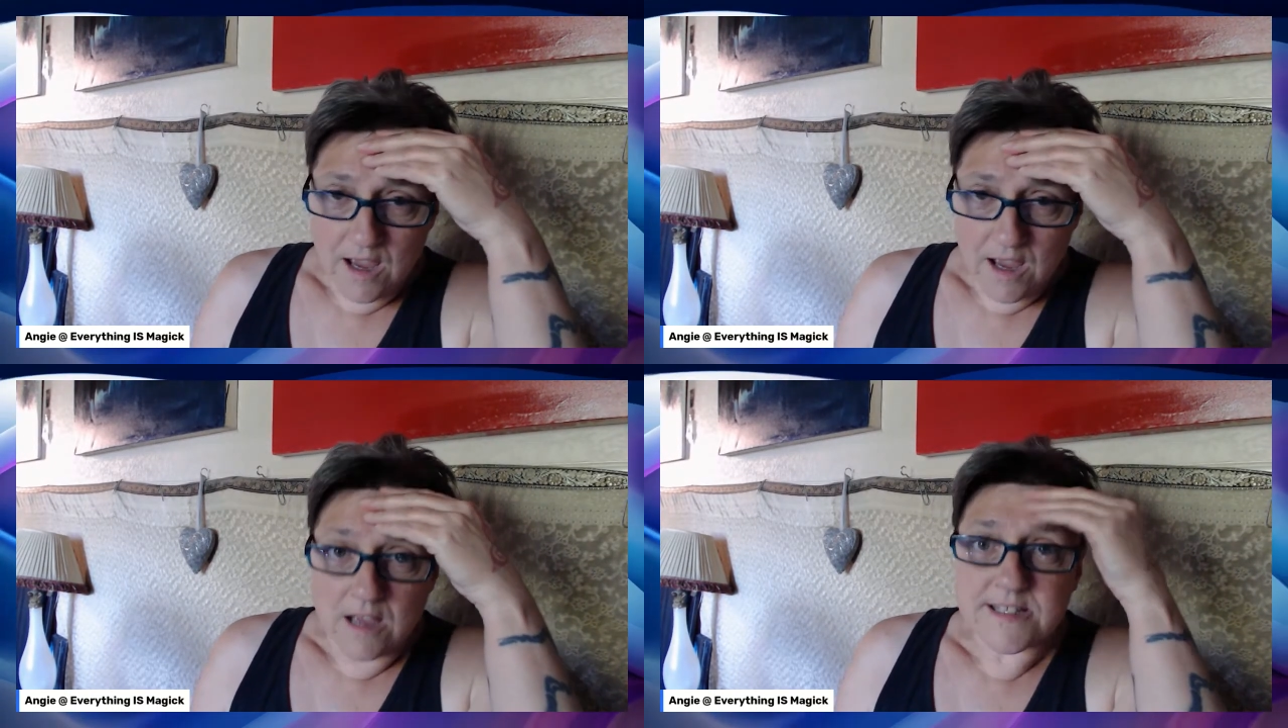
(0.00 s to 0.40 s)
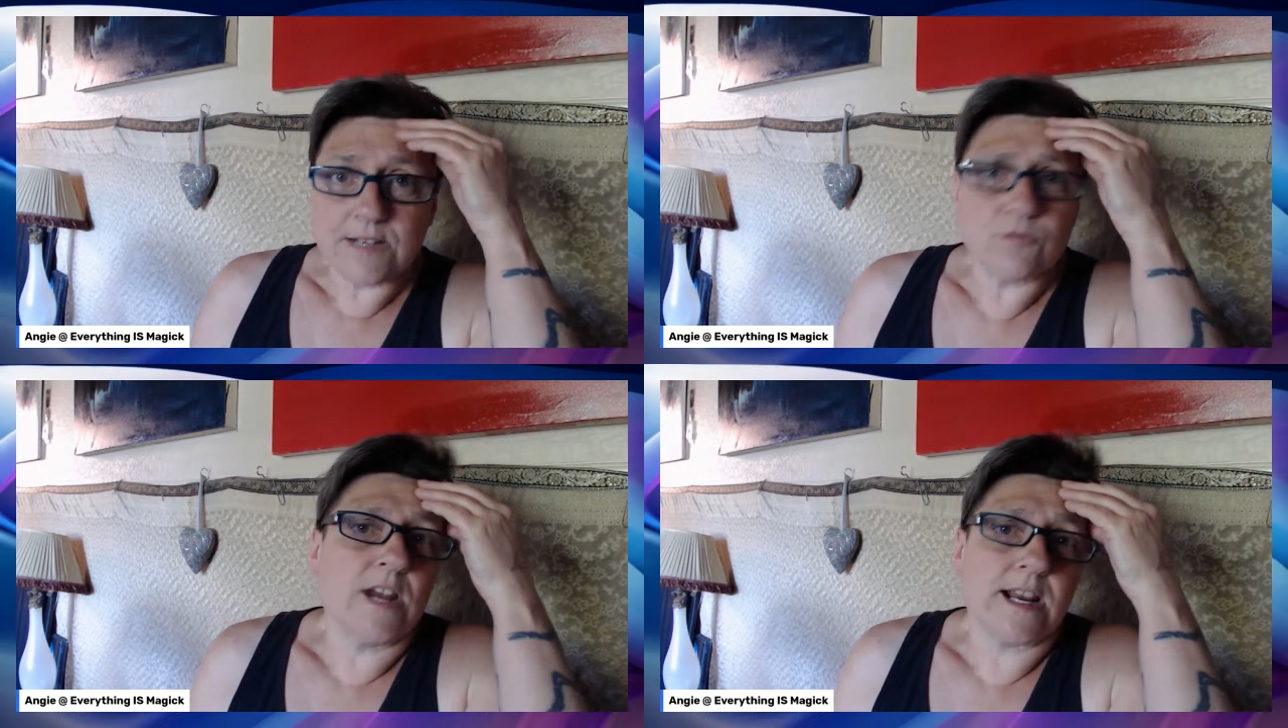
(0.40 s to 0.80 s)

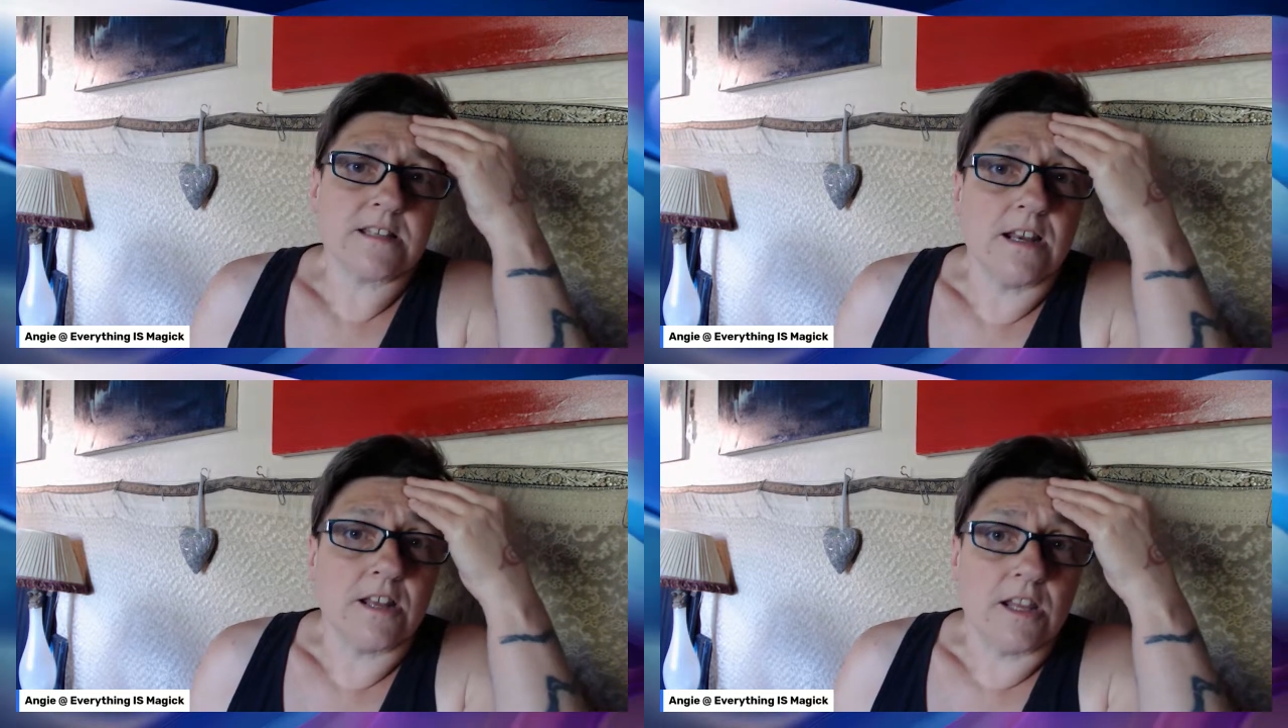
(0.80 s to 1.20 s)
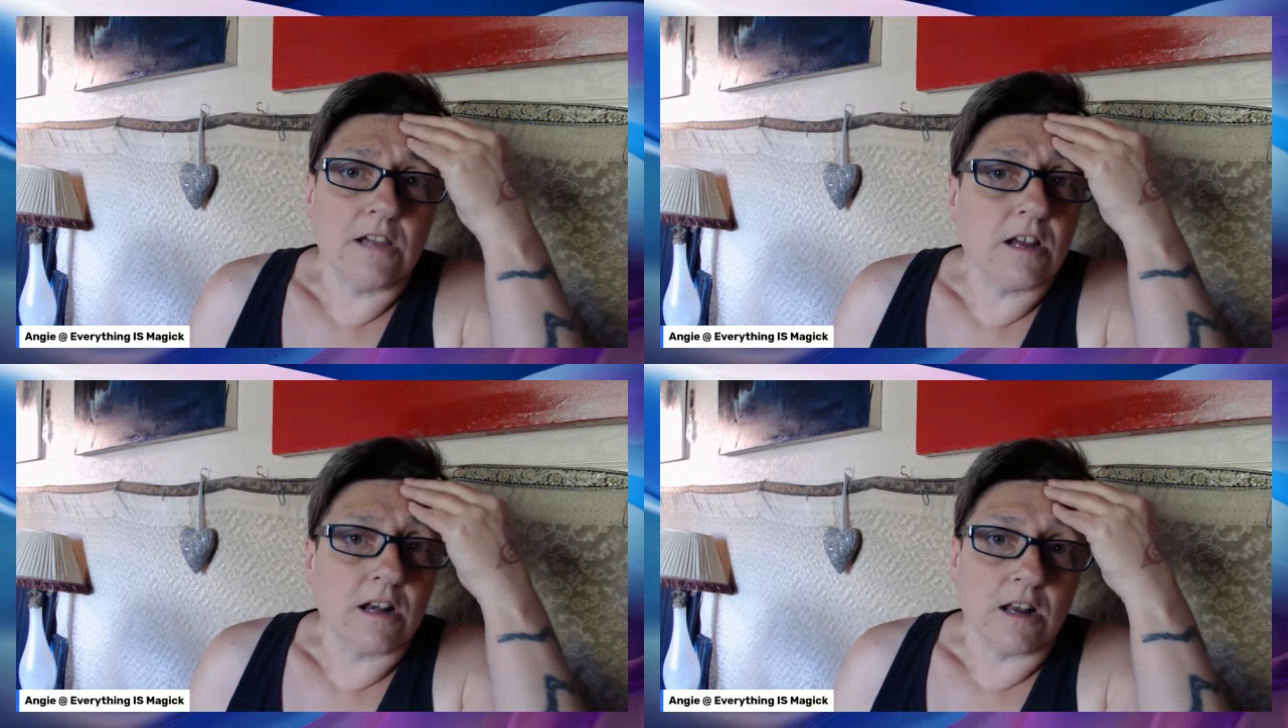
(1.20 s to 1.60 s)
soundtracks and a
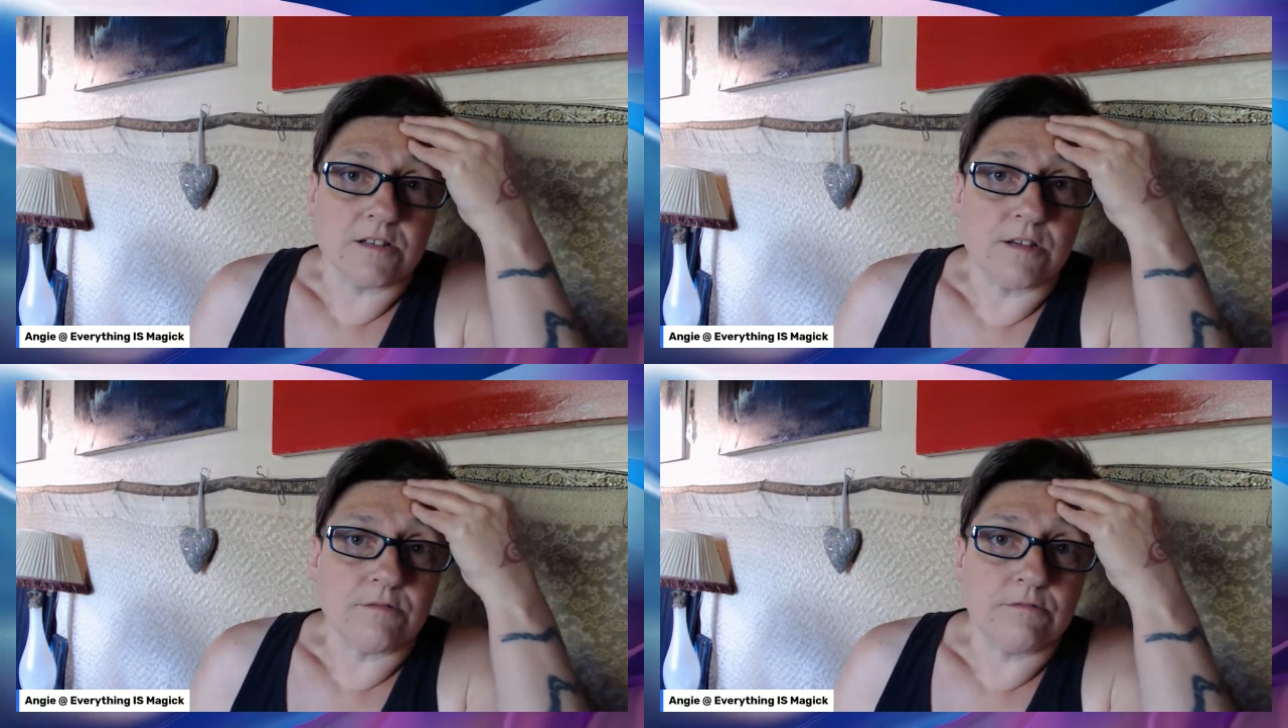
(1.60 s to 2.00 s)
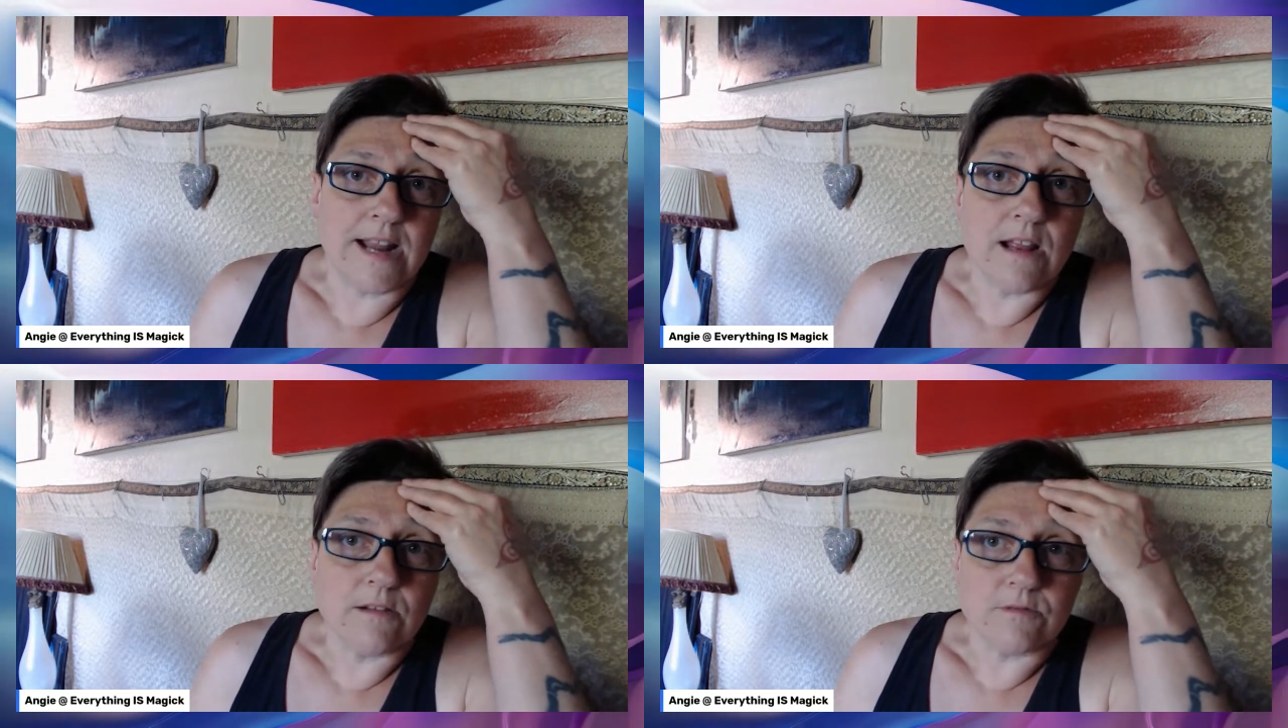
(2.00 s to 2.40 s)
yoga class
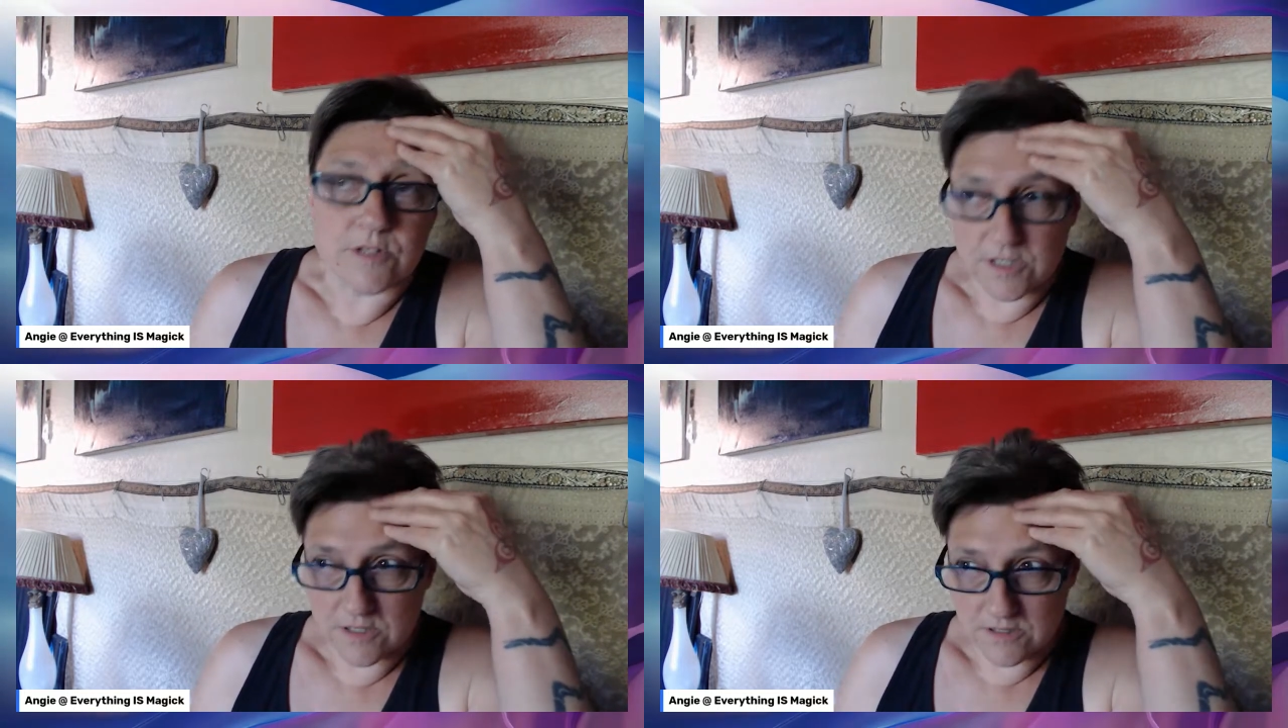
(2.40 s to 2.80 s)
around